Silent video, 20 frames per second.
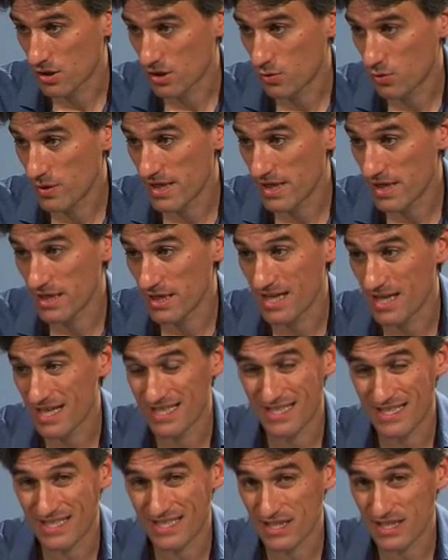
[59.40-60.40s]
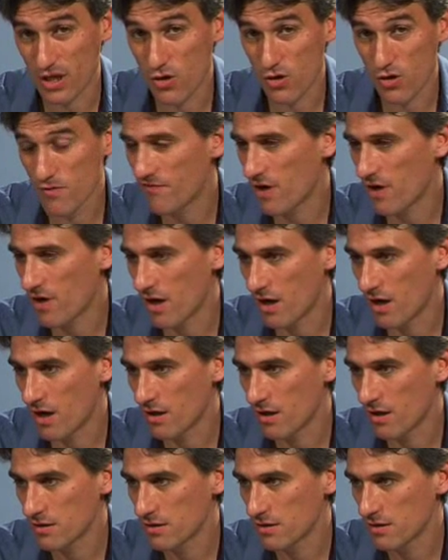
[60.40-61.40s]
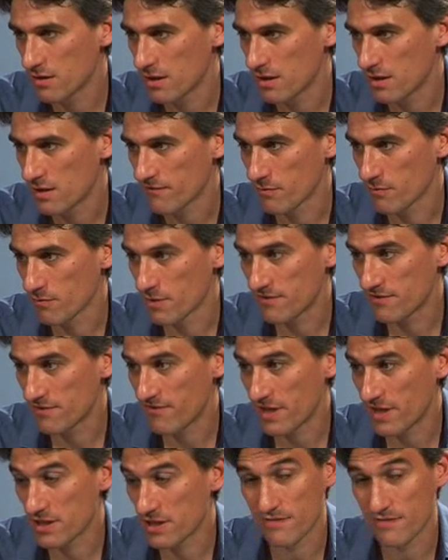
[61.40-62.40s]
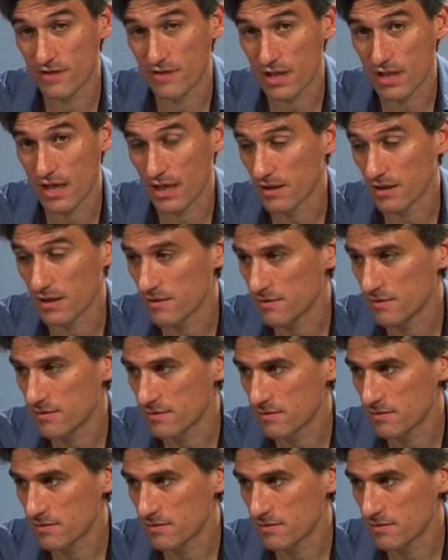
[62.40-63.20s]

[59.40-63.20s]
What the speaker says: the queen is so far from the defense of the king,